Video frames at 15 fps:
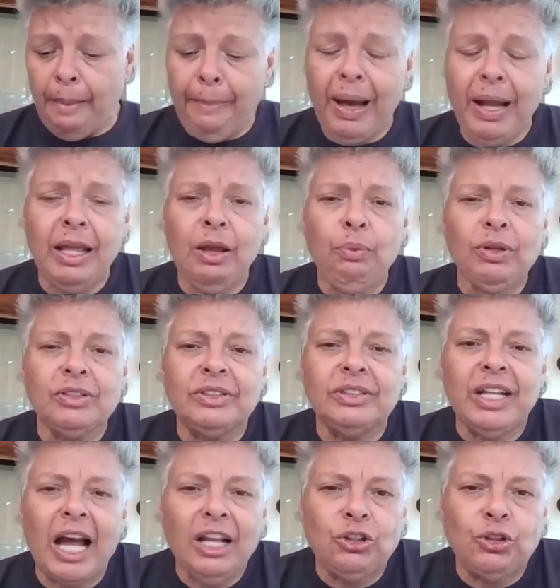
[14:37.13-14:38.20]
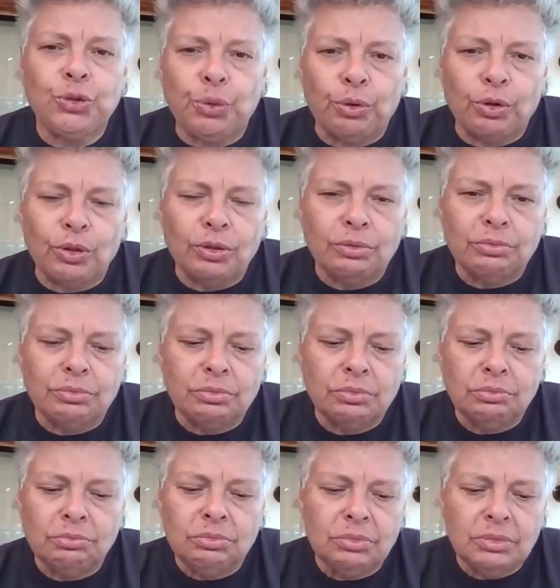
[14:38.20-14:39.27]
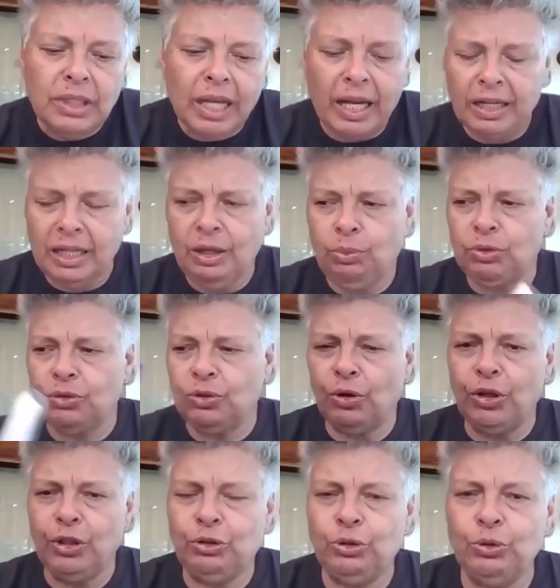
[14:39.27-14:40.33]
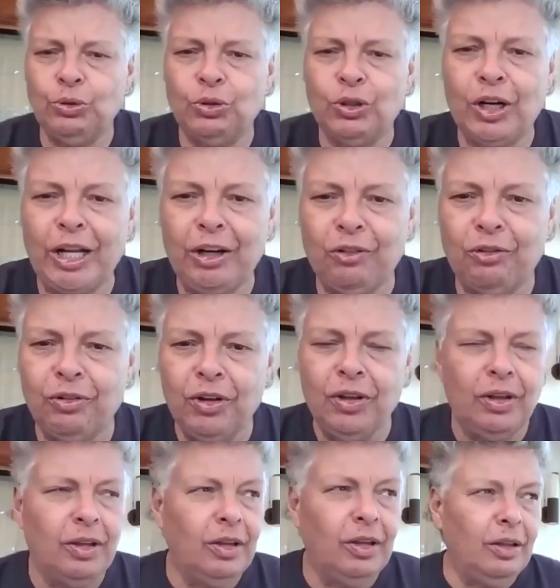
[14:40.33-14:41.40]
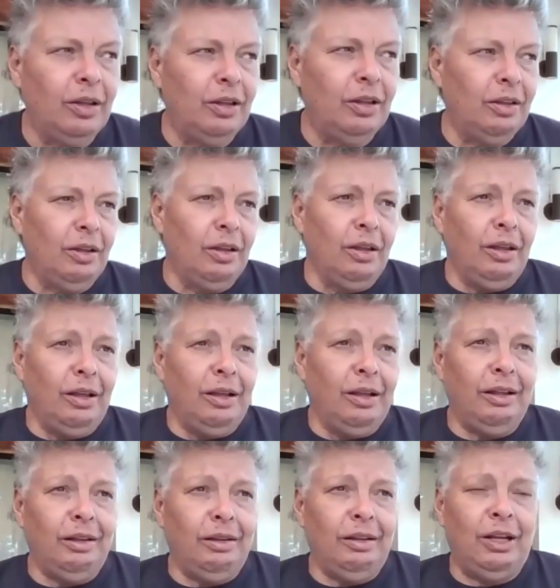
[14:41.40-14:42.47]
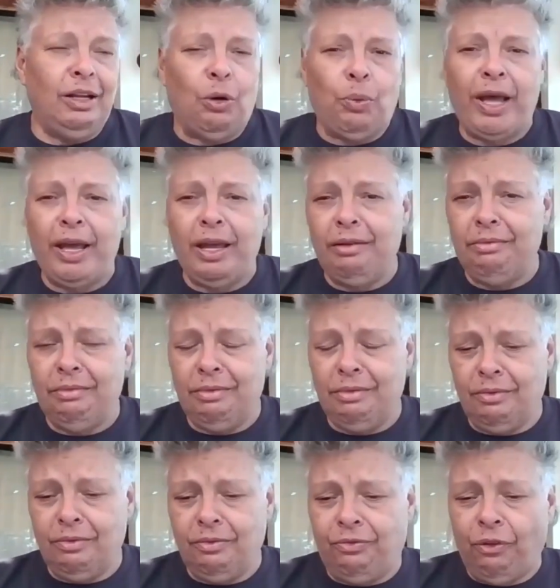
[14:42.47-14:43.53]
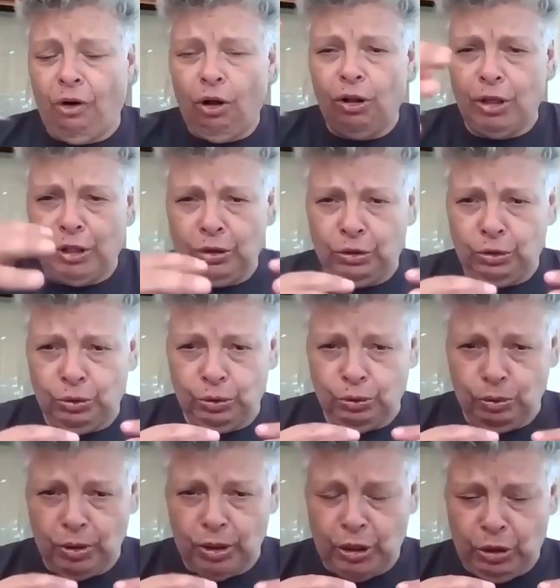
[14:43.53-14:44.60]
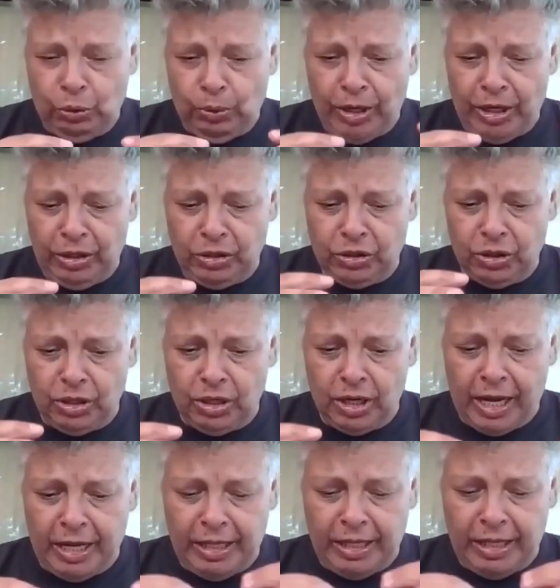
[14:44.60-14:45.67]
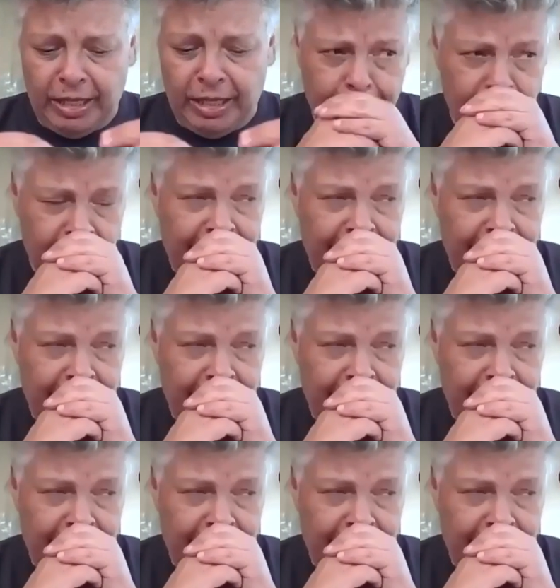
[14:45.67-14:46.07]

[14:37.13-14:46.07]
But it was natural that it was going to kind of, in a way, fall into a New Age idea.